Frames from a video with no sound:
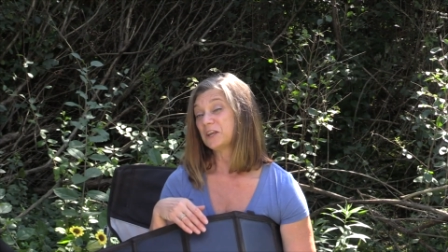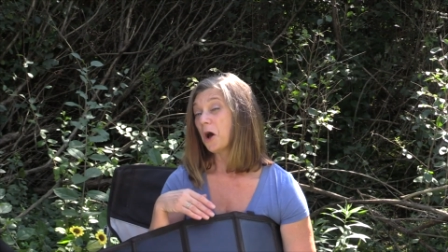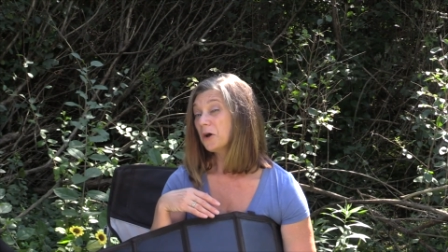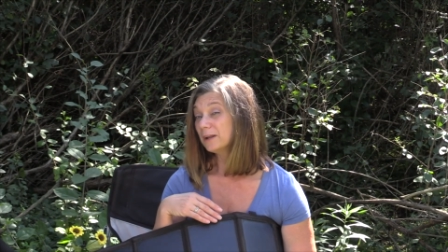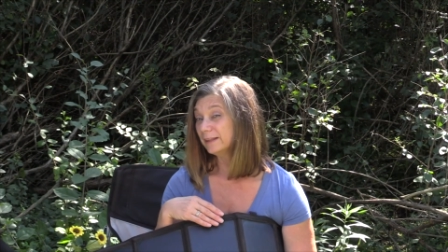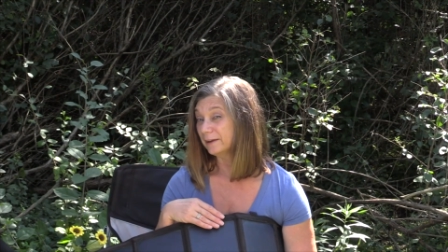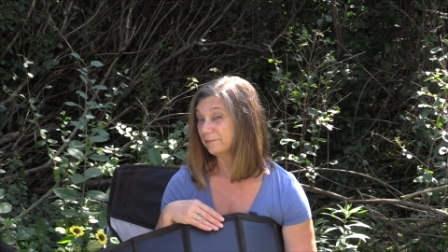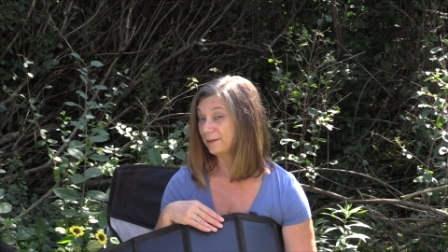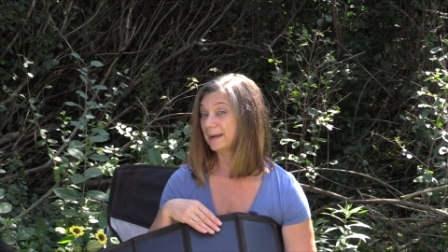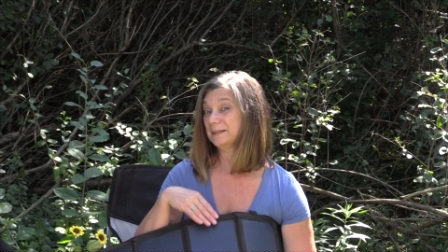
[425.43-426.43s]
totally
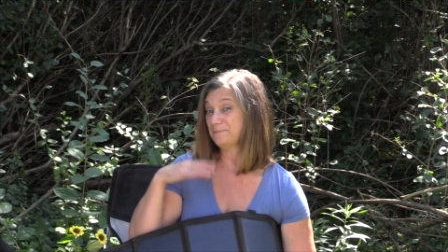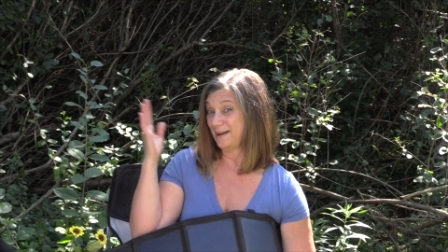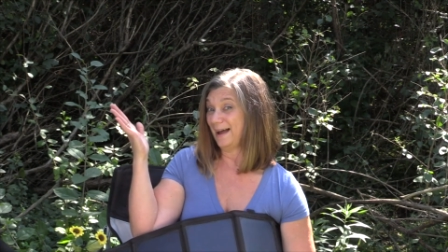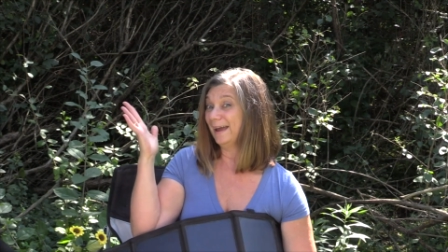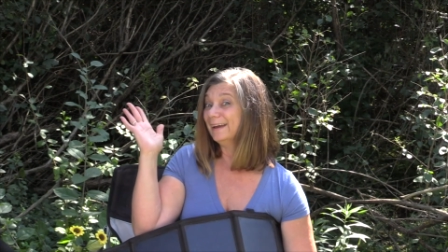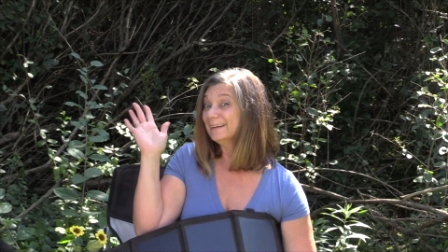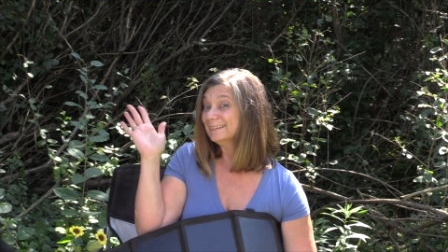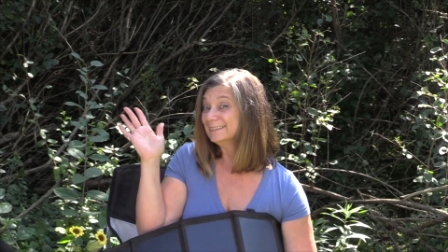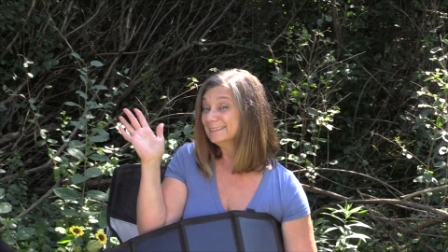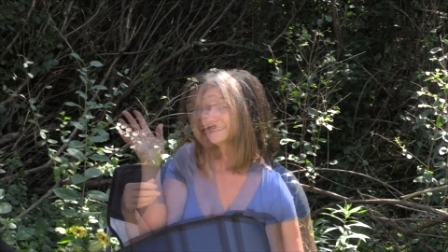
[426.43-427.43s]
affected by
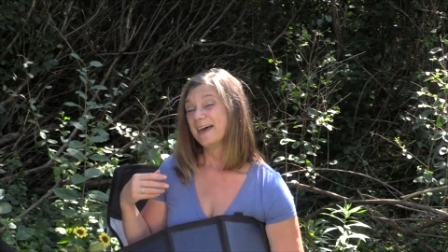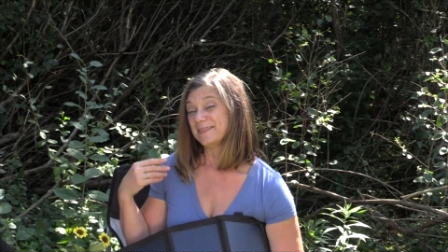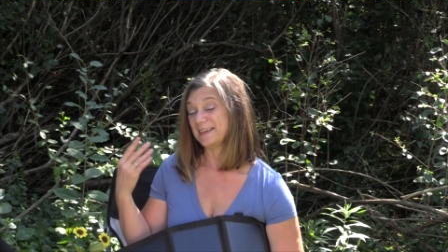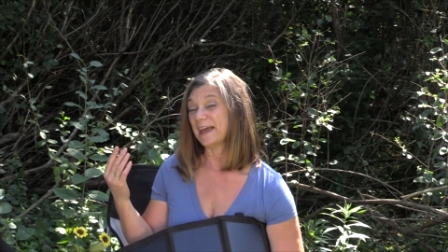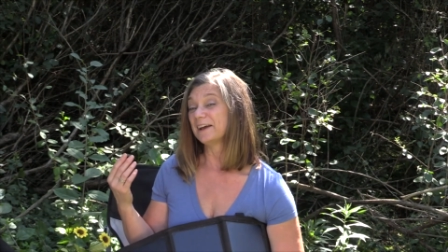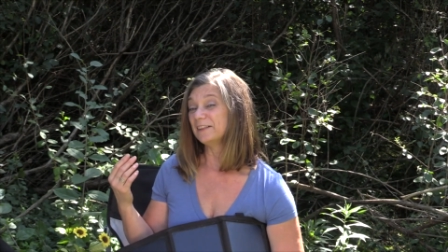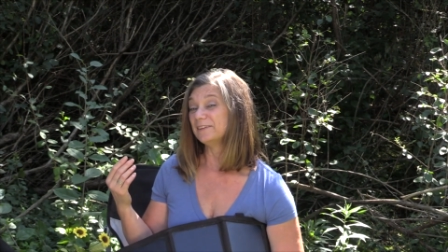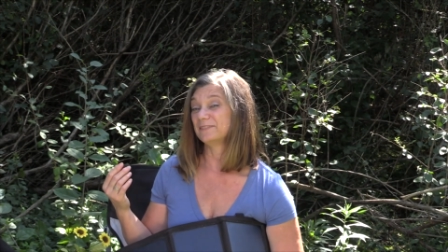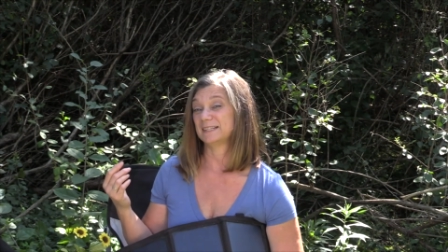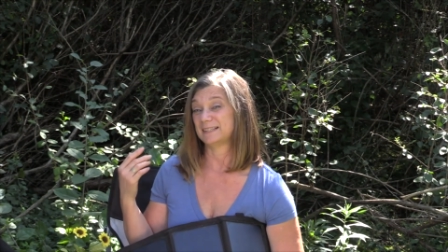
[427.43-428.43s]
the angle
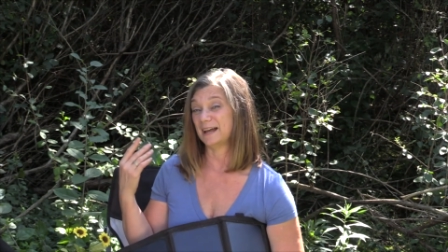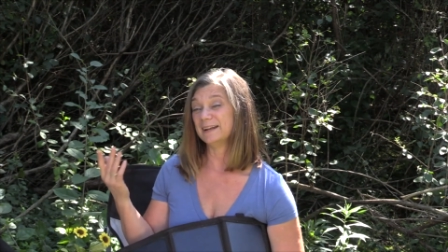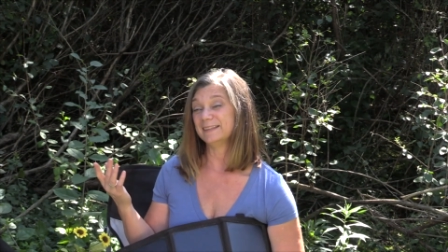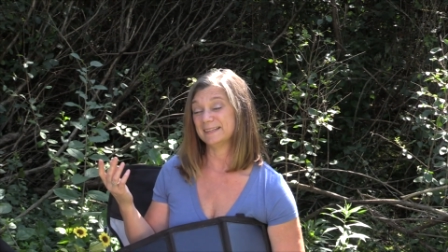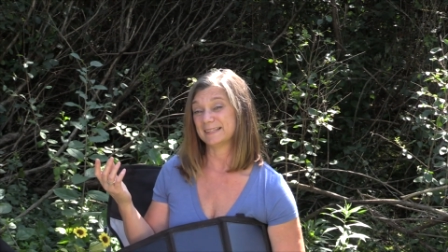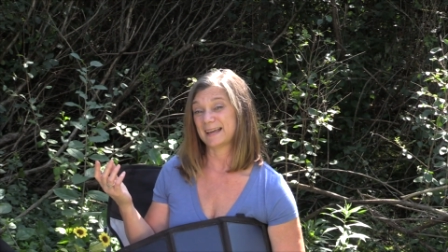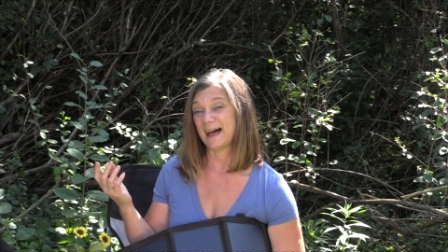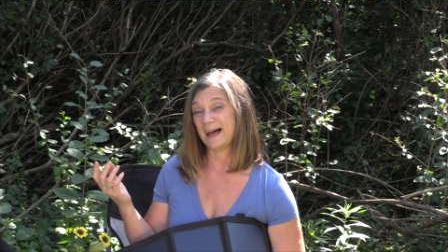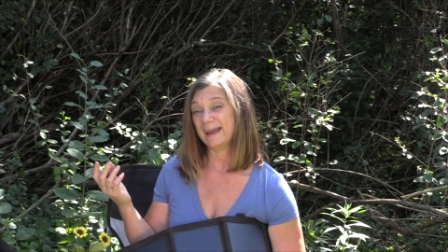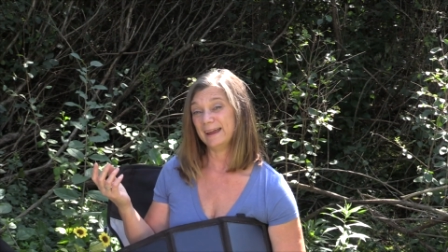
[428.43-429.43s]
of the sun in the
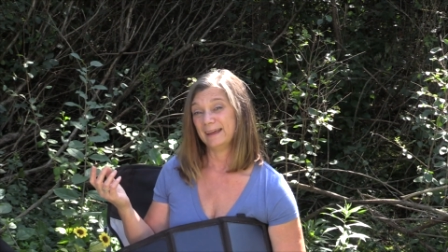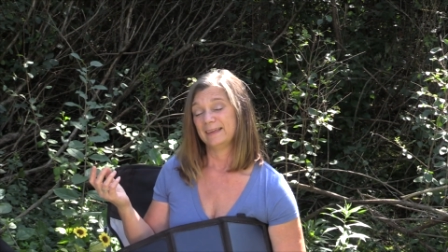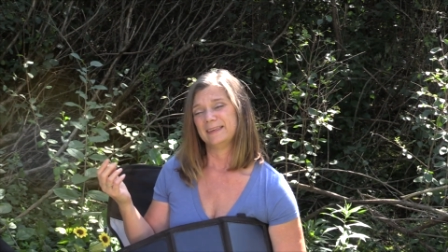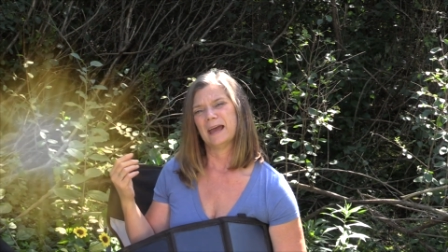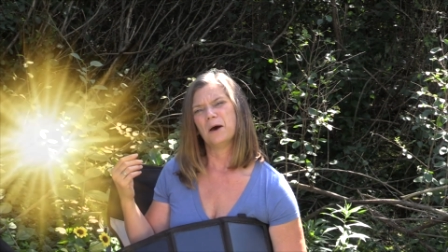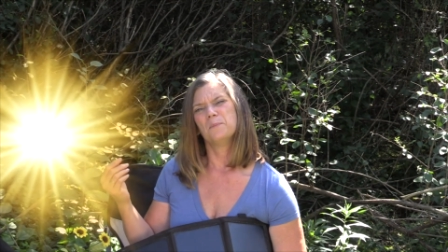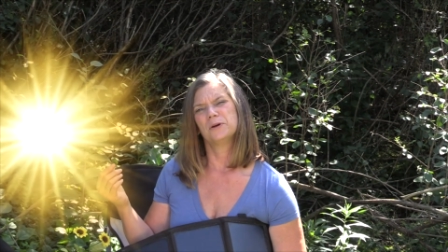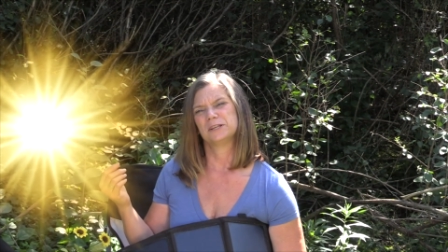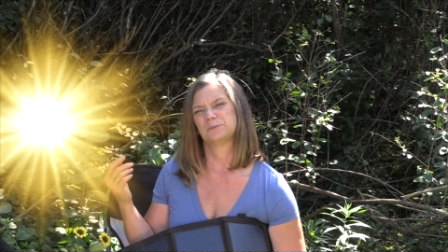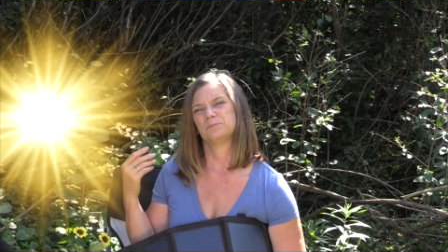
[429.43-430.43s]
sky. The
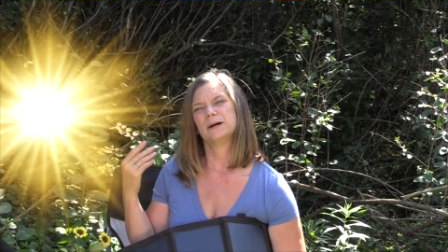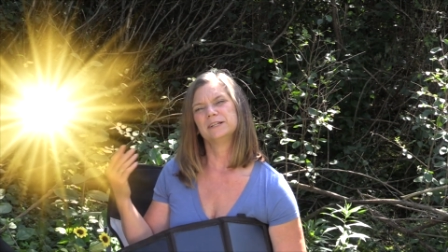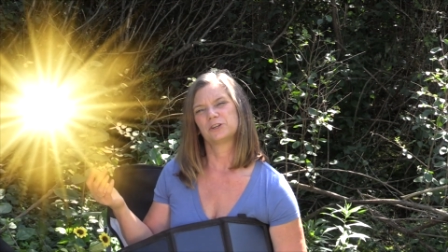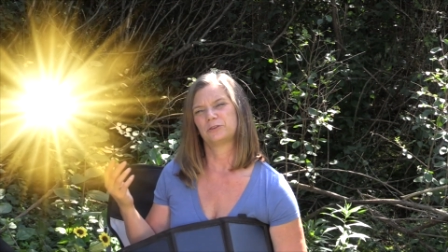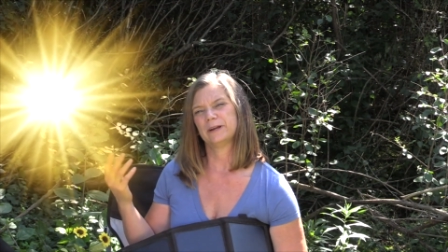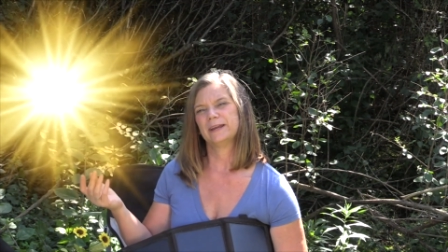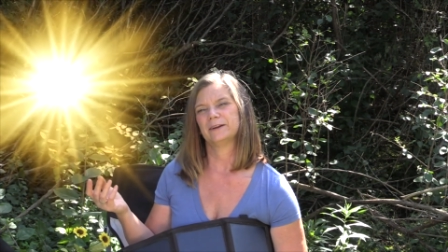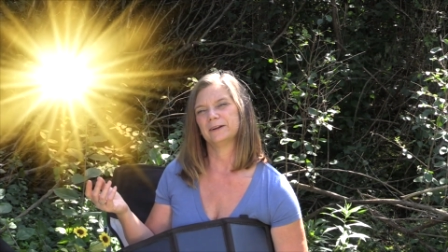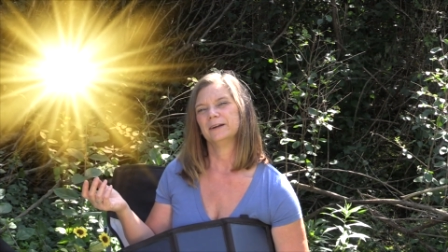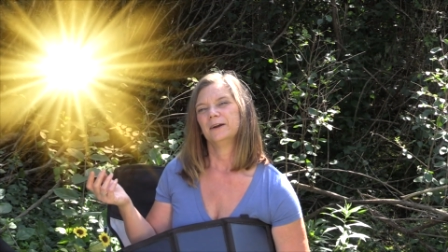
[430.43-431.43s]
output is much
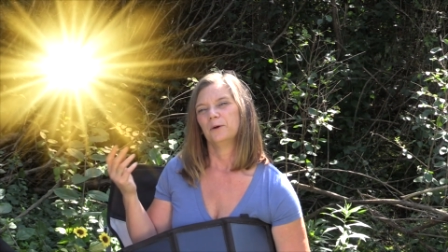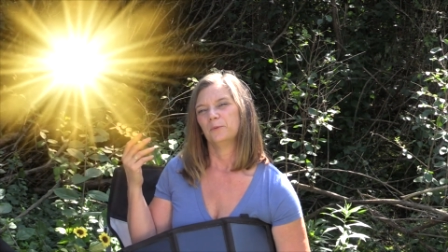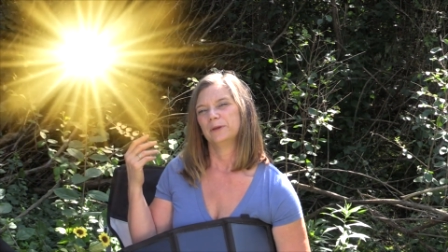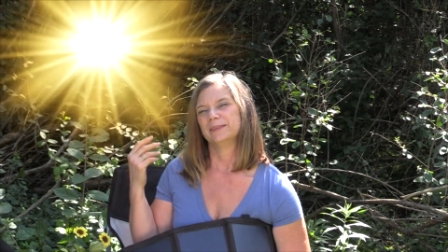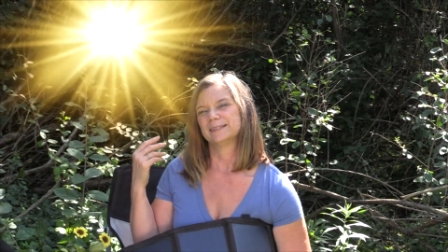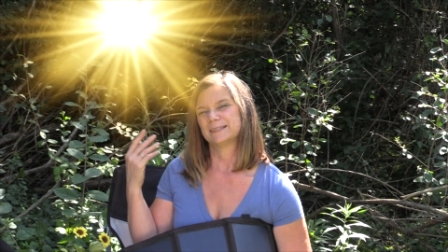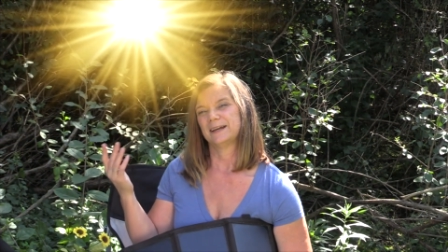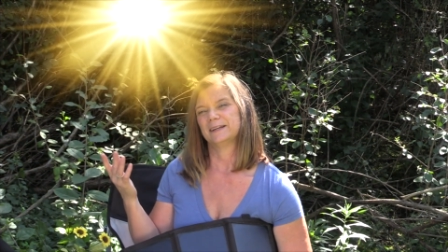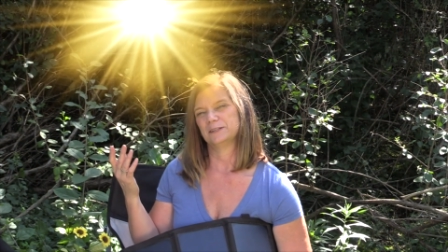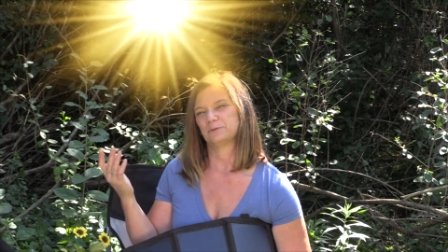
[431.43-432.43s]
greater when the
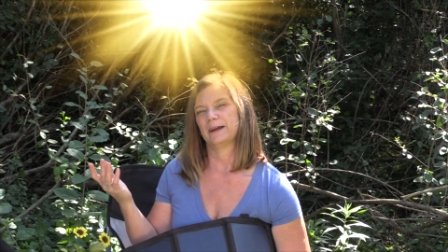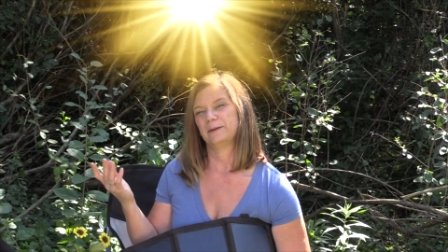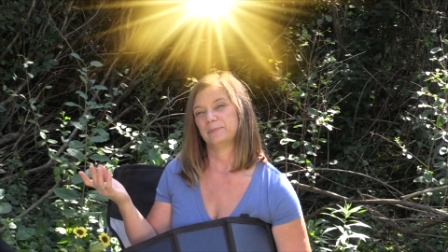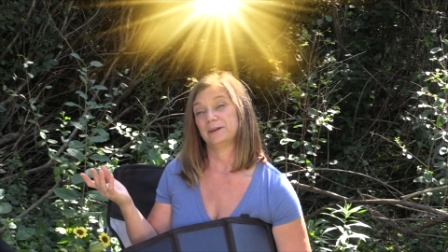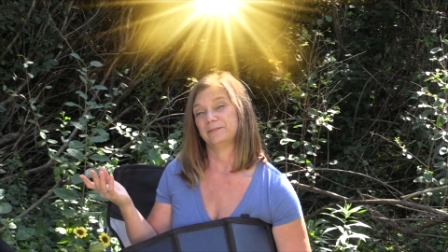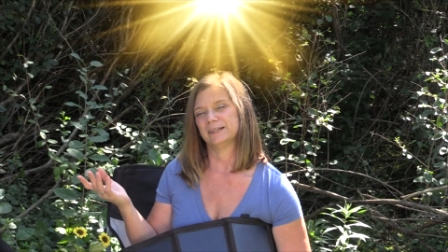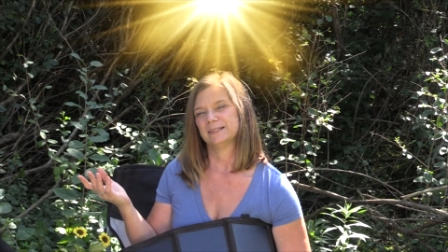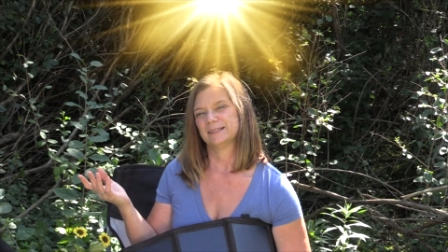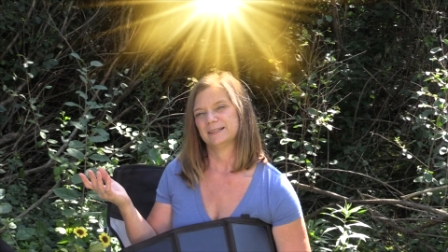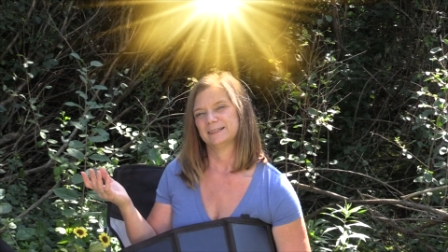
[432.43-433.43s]
sun is right above
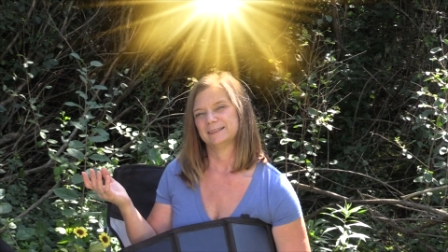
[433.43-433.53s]
us.